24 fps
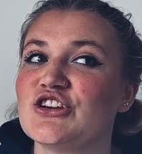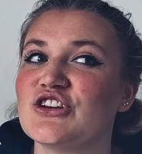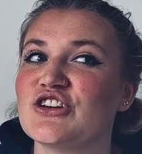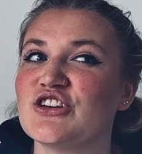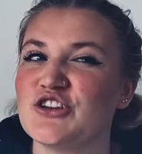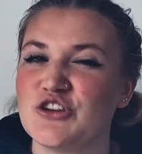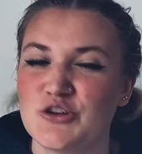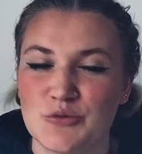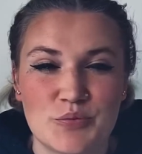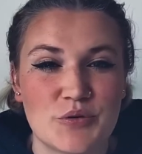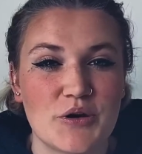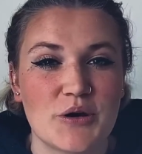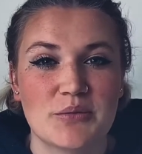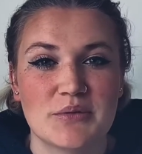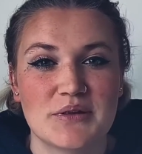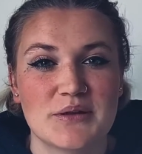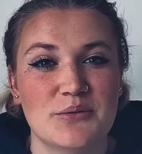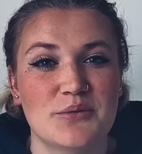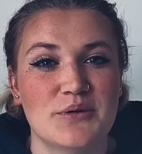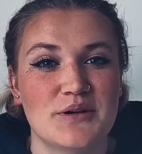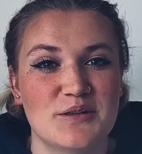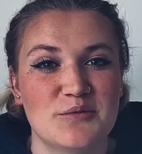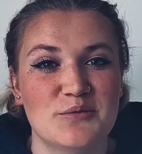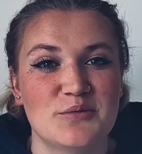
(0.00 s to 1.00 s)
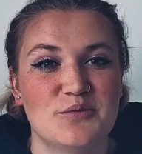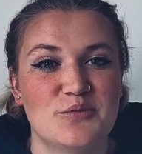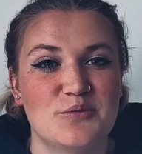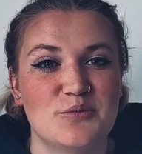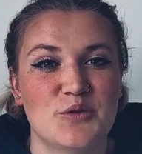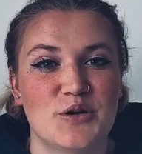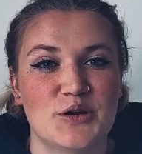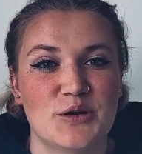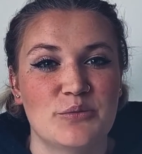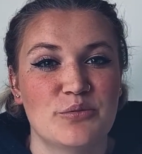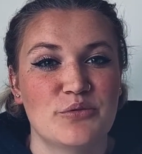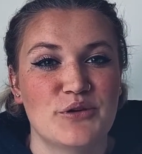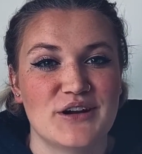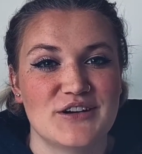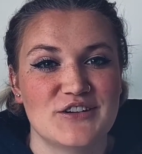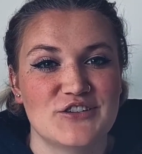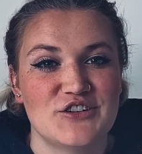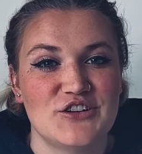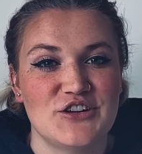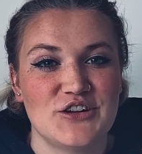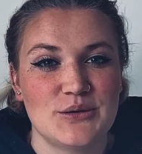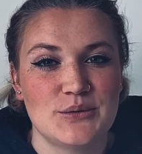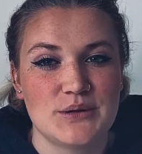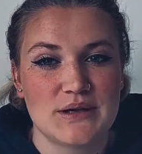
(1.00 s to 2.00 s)
you probably will want to bring
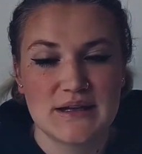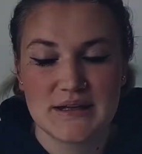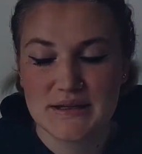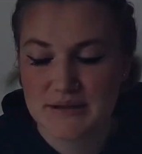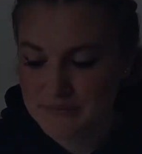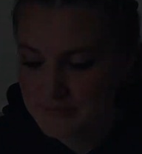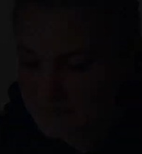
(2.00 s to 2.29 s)
to uni.